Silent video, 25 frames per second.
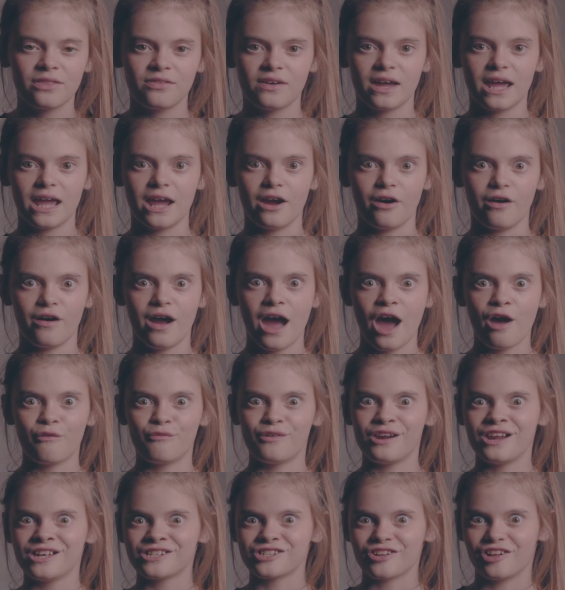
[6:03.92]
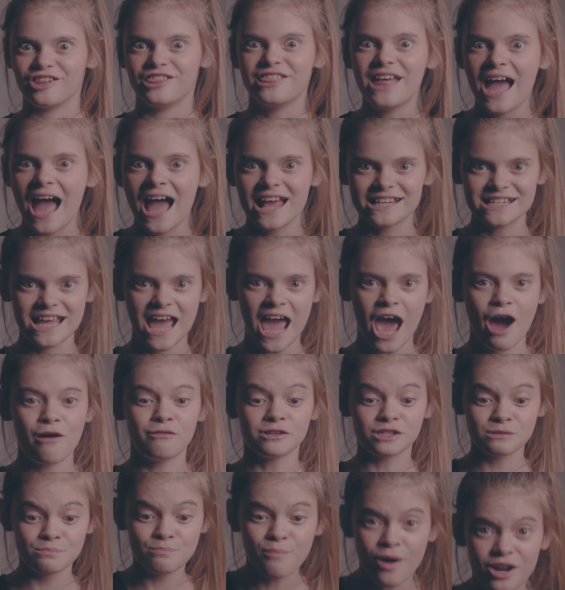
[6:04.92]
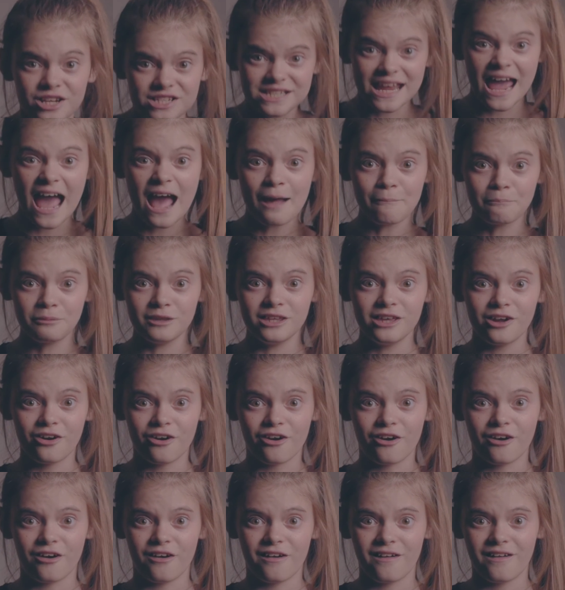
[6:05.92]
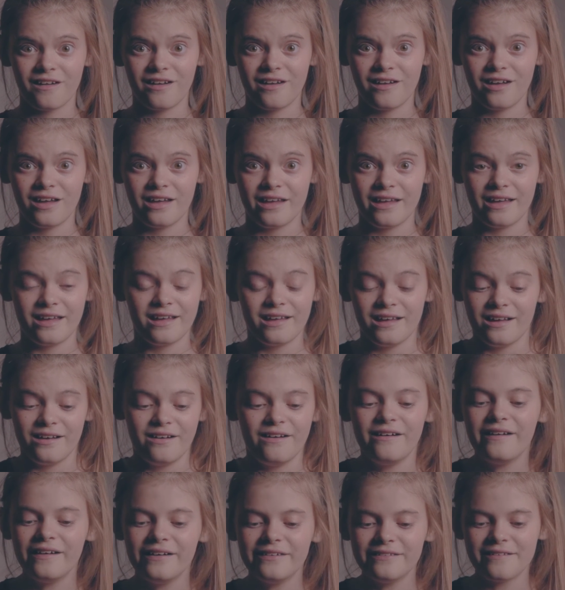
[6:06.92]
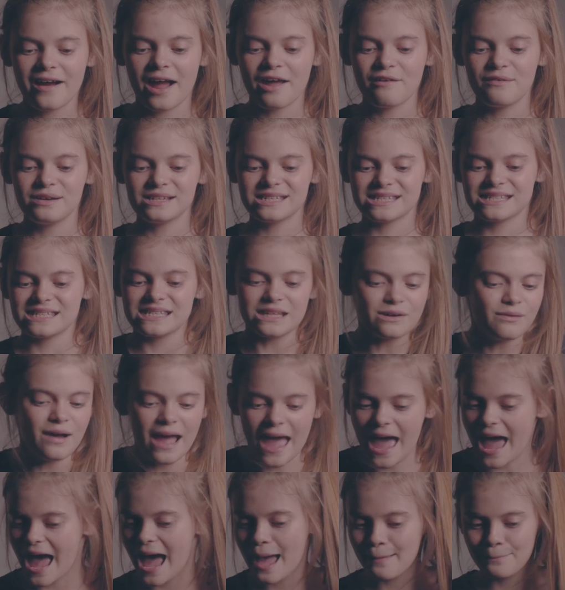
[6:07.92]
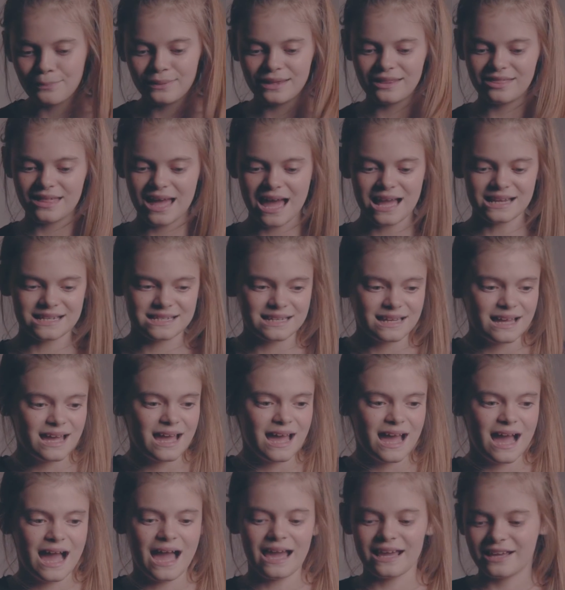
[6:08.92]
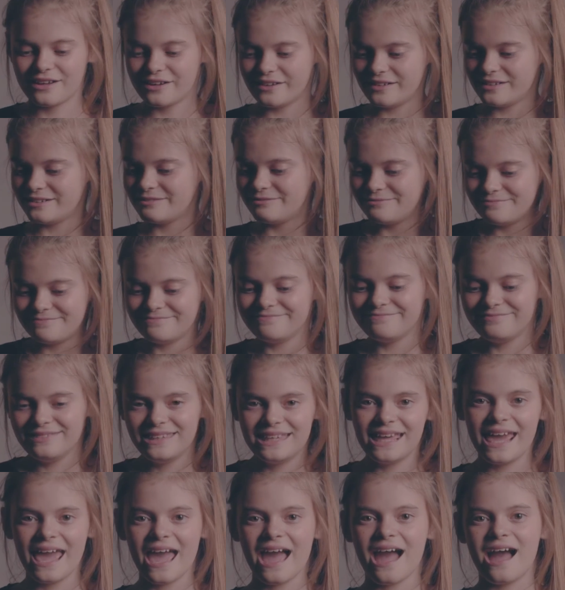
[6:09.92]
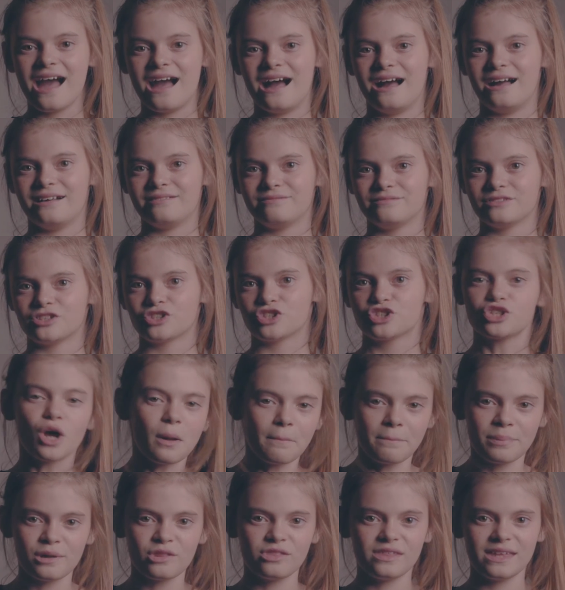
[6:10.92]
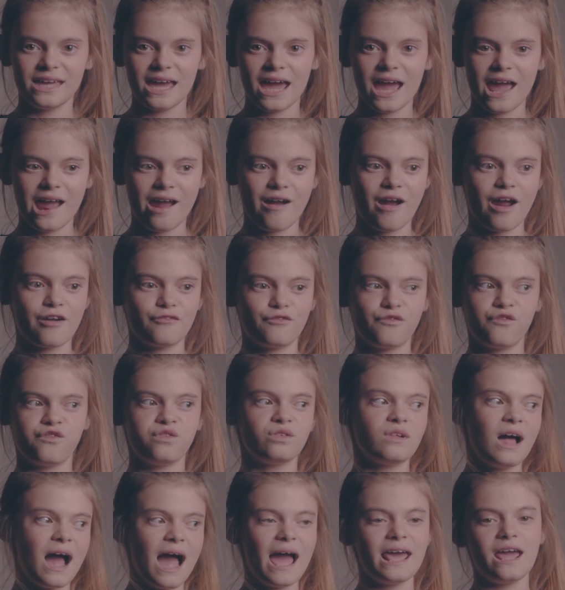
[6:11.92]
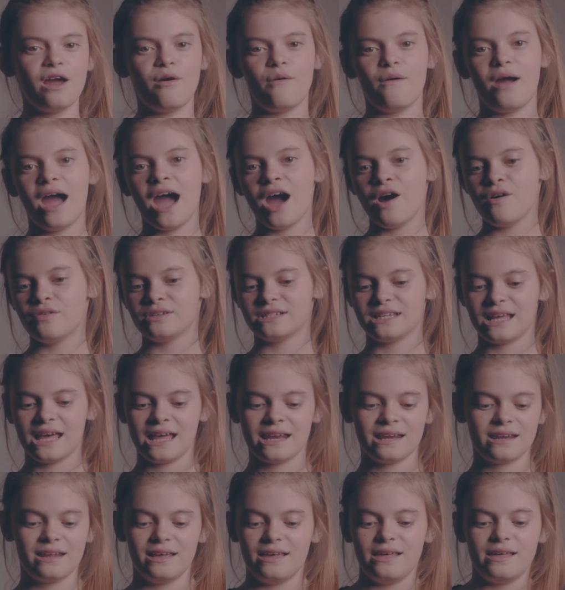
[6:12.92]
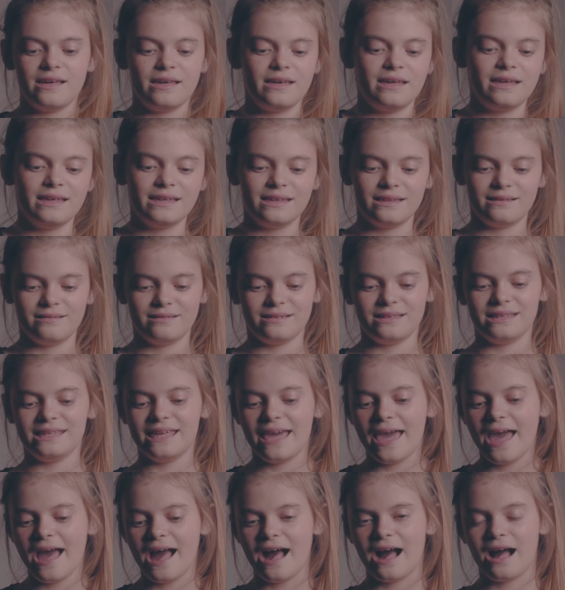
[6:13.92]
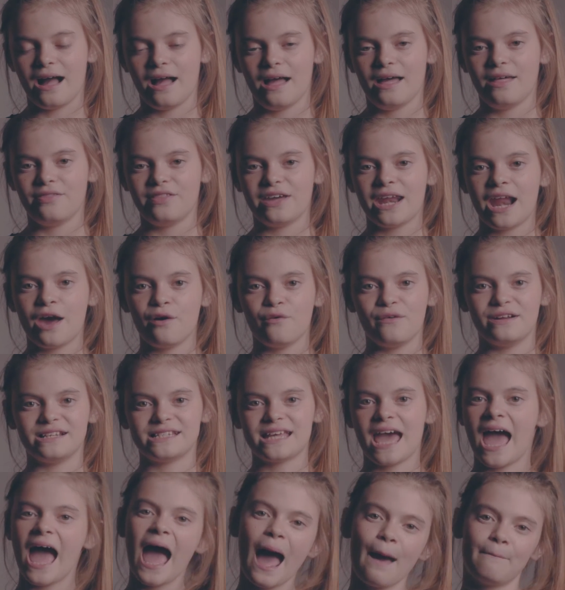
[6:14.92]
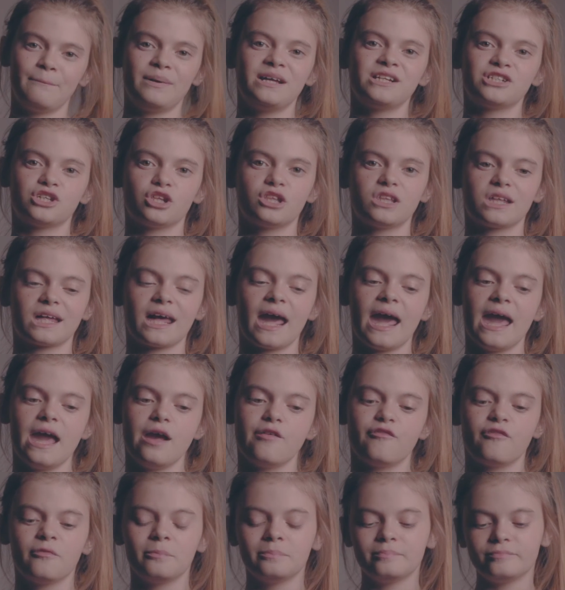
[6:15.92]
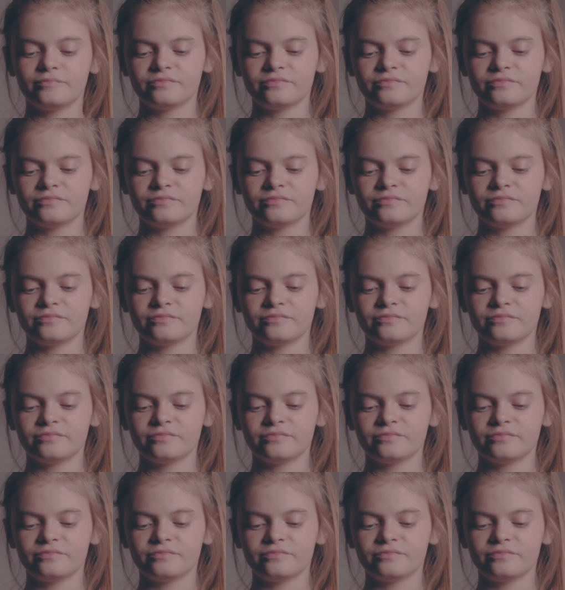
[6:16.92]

in the air. And when I saw that, I was much happier. Oh, I was so happy that I could, yeah, jump in the air and fly around. And yeah, then I went happy into the cave